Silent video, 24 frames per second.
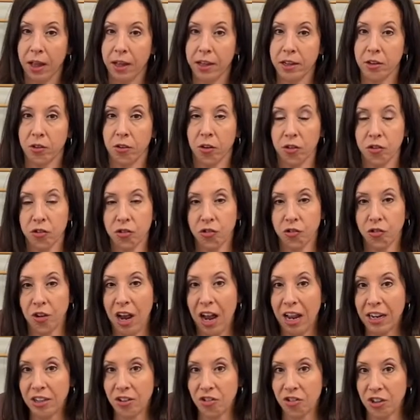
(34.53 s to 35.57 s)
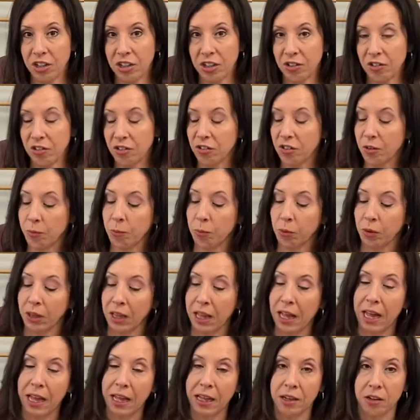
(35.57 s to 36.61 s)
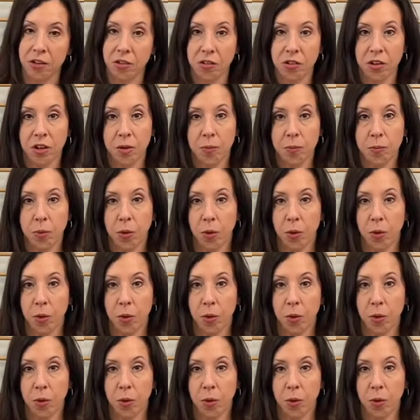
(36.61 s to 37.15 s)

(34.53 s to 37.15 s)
And there are strategies to blend